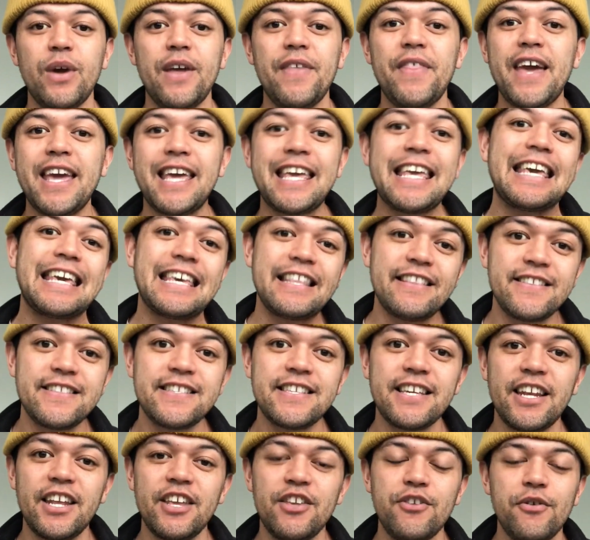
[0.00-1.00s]
where they can
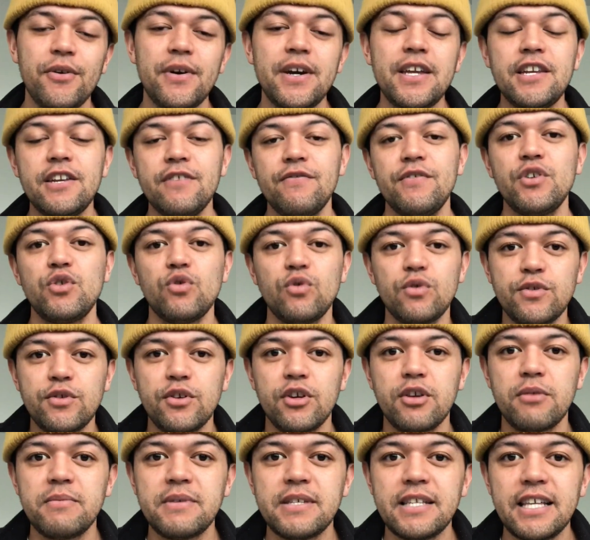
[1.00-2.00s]
consider your individual
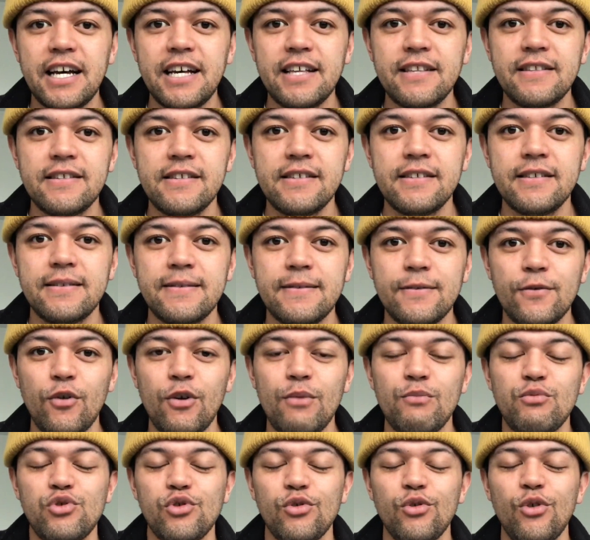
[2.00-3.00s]
circumstances,
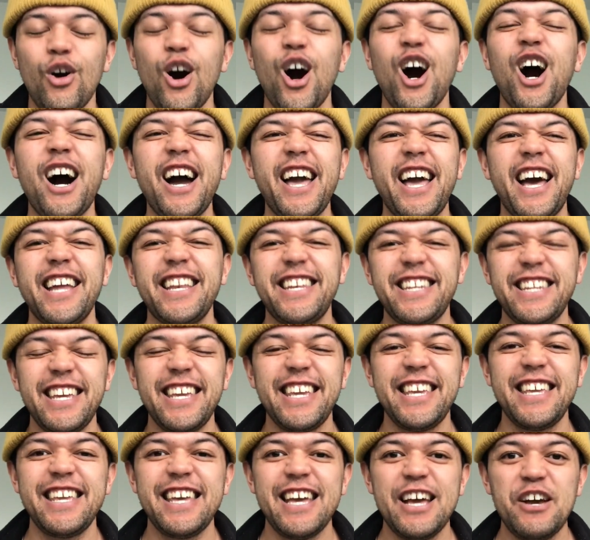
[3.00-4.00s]
or I'm sure
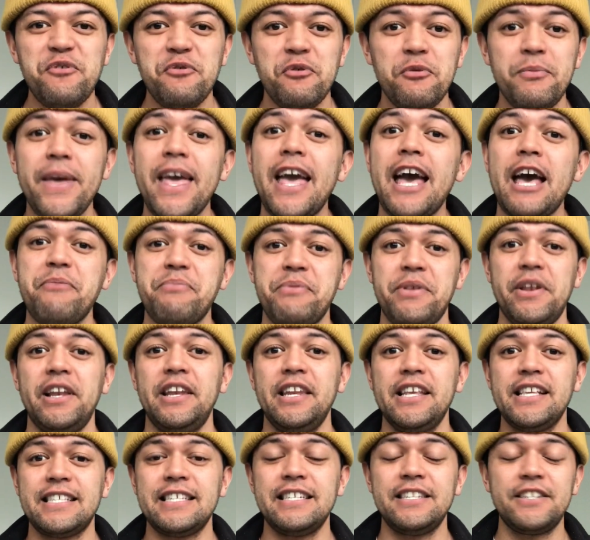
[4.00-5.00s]
IRD will be happy to
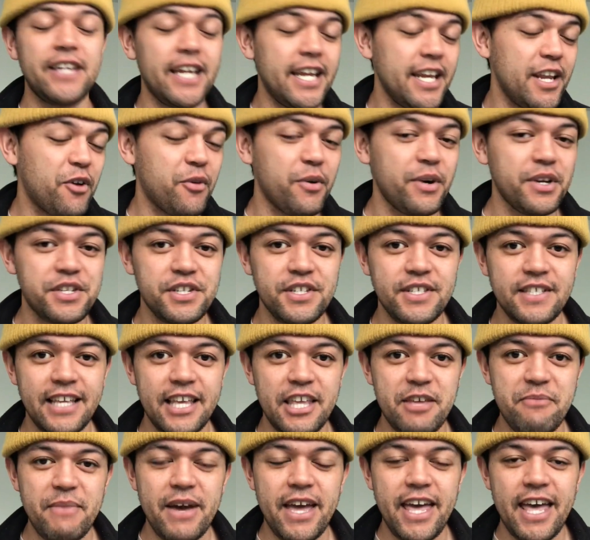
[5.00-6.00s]
listen to any questions
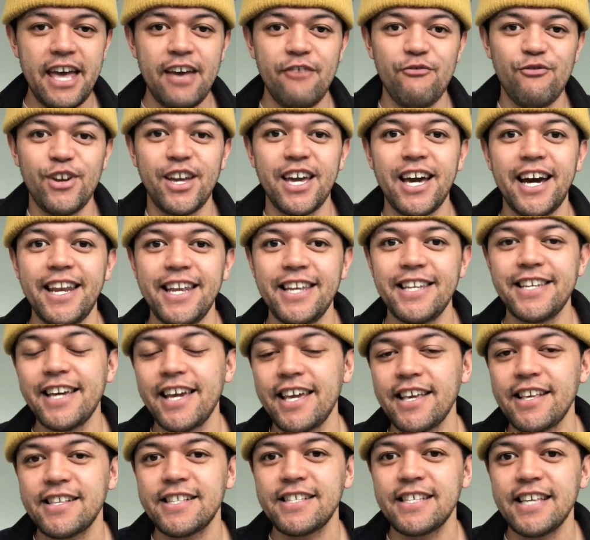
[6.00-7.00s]
that you may have regarding
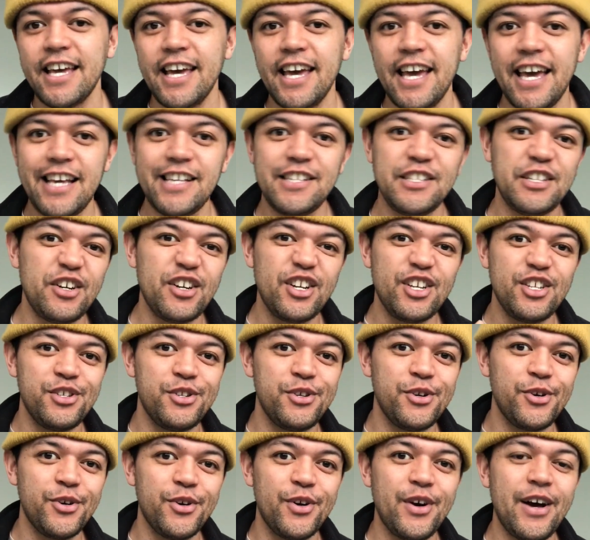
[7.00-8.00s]
tax, as long
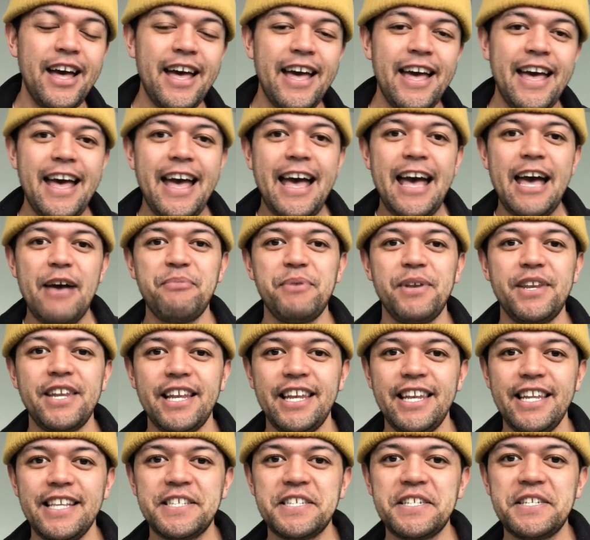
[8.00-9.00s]
as you're happy to
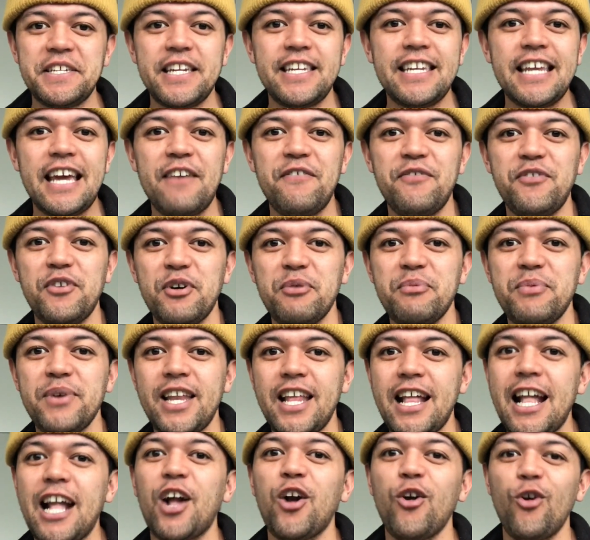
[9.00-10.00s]
listen to Dave
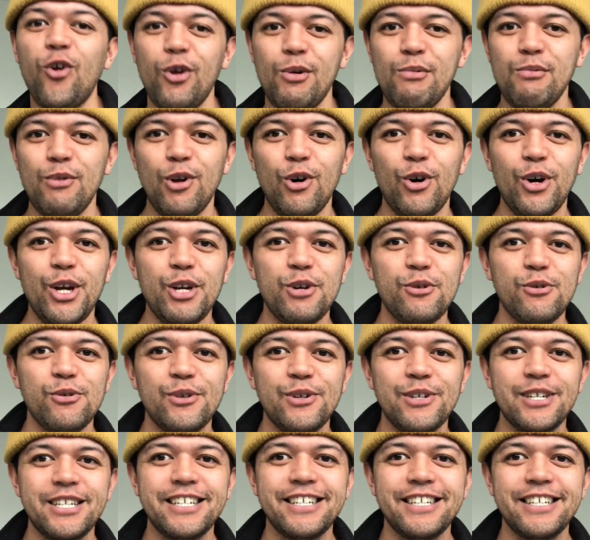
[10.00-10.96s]
Dobbyn and Colin Loyal